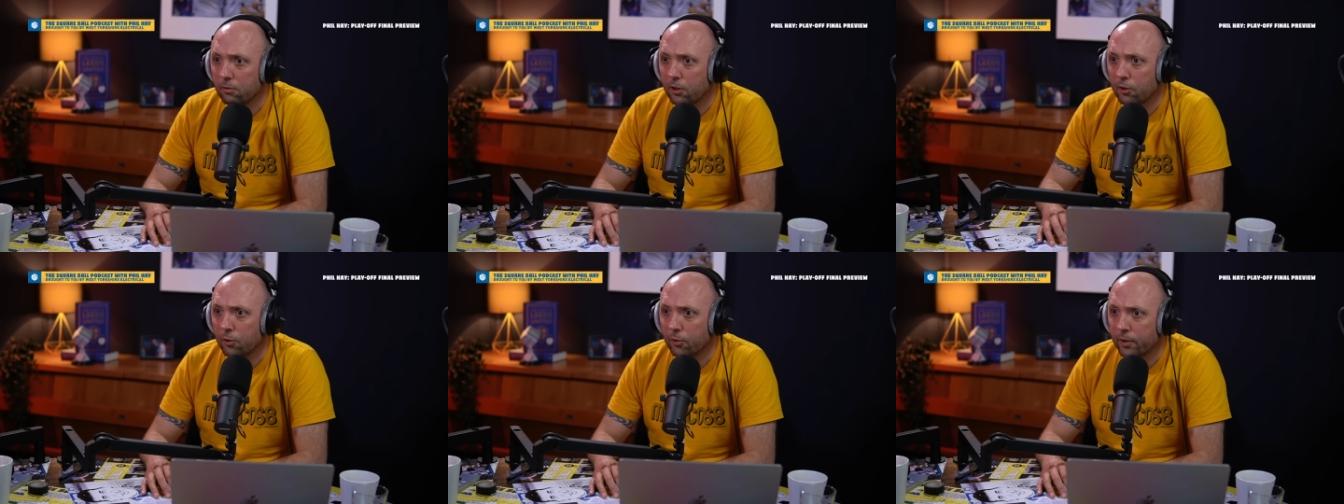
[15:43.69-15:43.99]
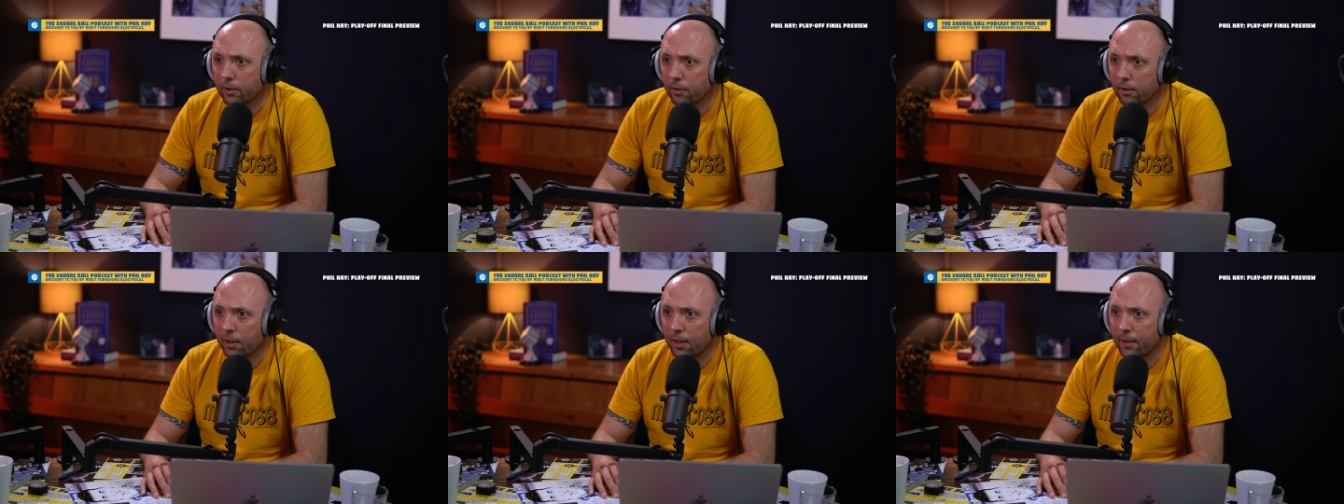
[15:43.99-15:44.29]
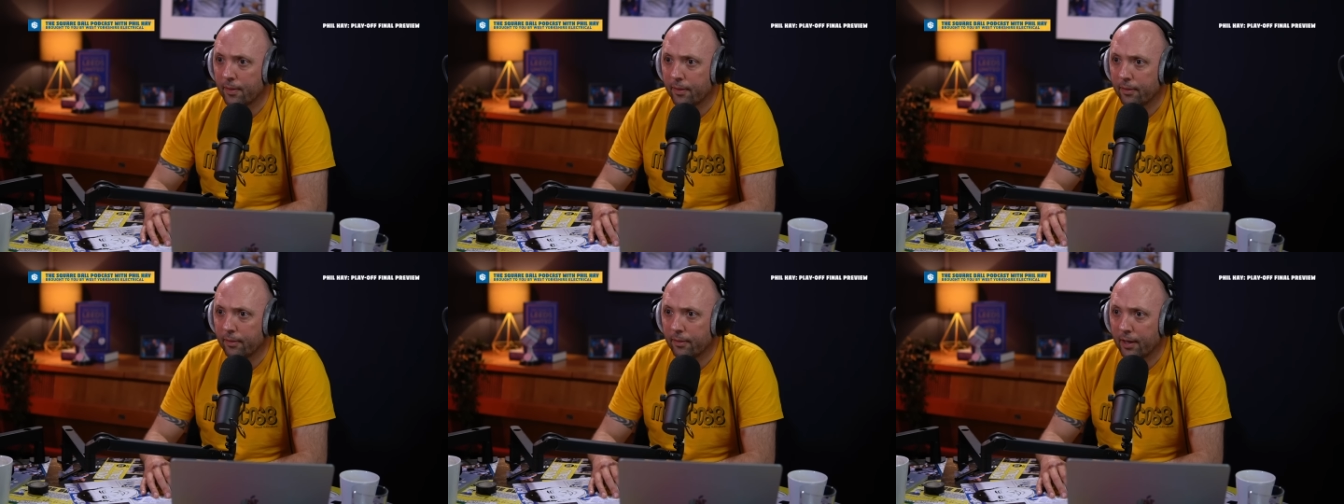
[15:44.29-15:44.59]
You know, and
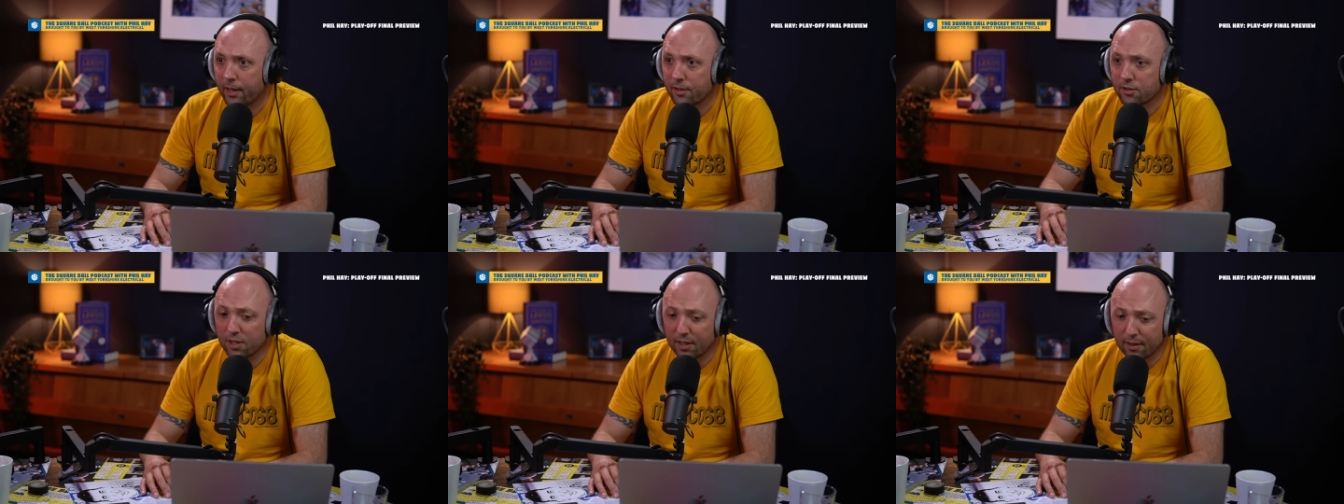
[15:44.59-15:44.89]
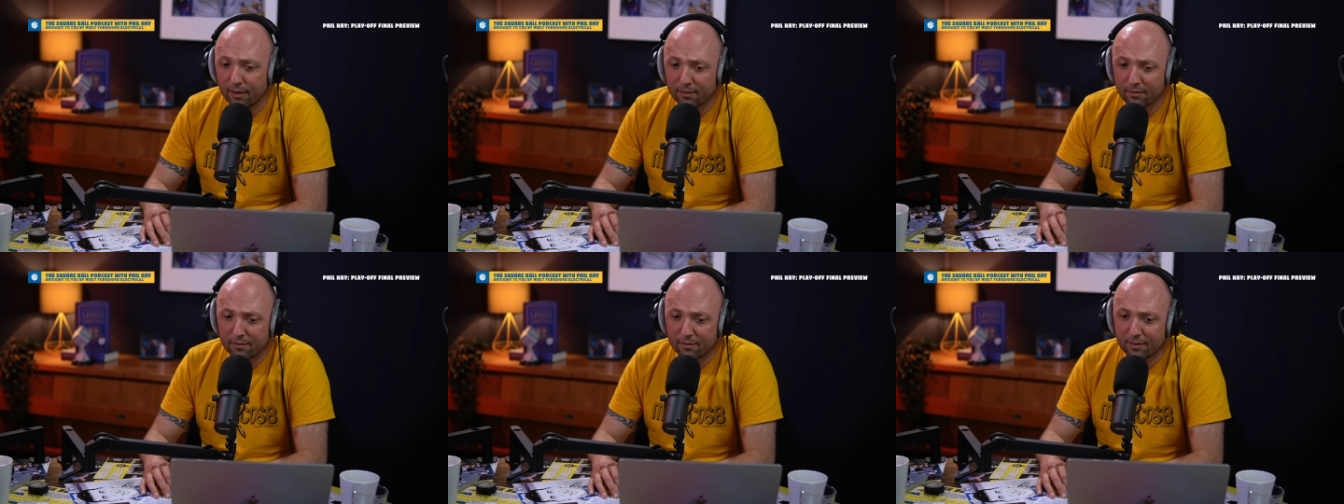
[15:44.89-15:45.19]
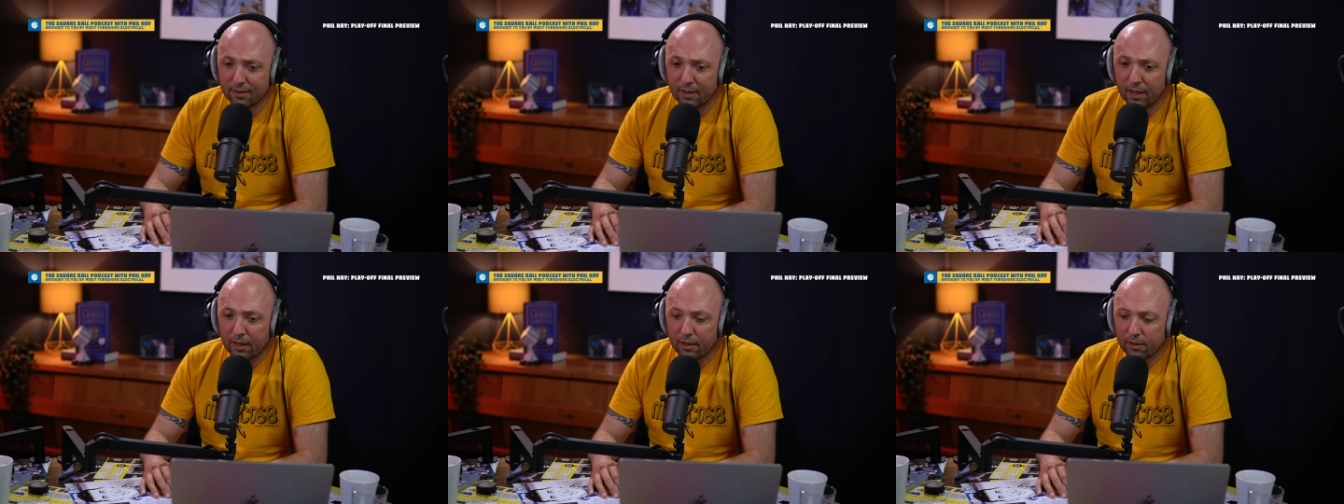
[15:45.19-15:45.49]
and that's it.
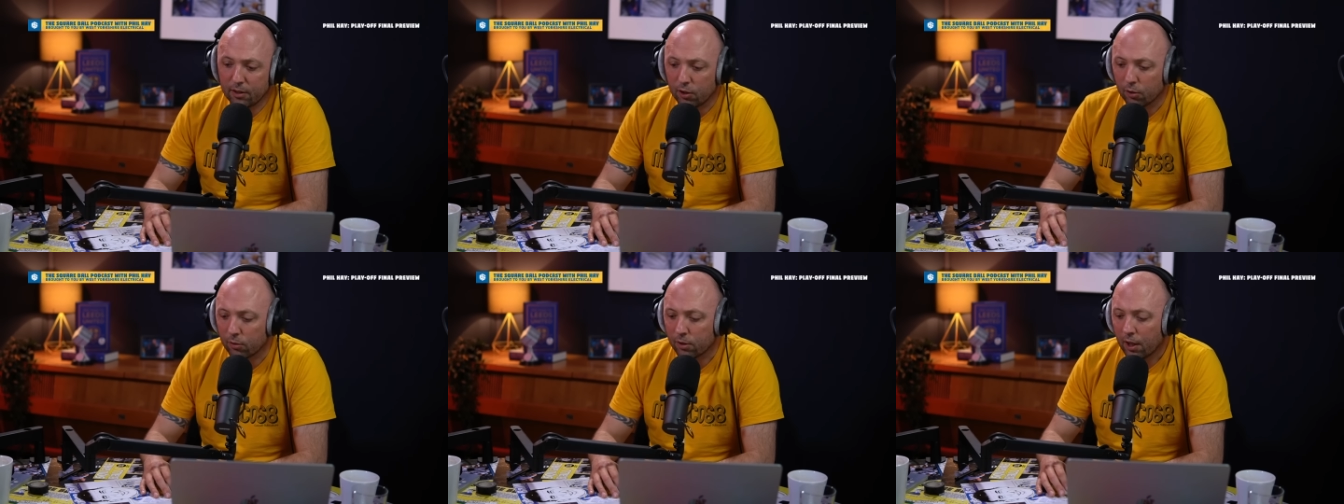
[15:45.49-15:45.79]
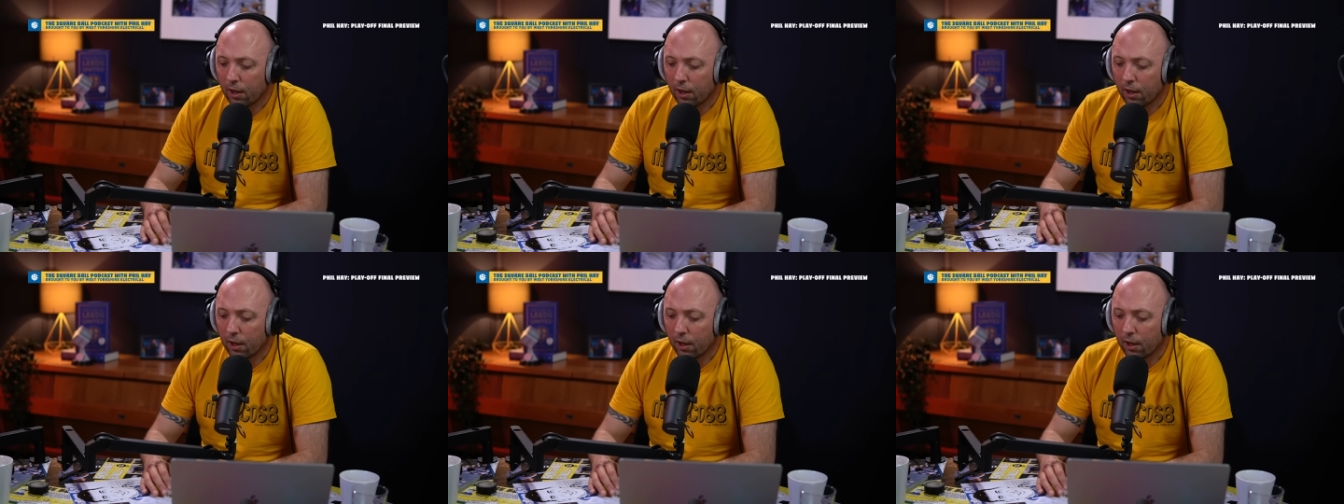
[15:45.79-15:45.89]
And you know,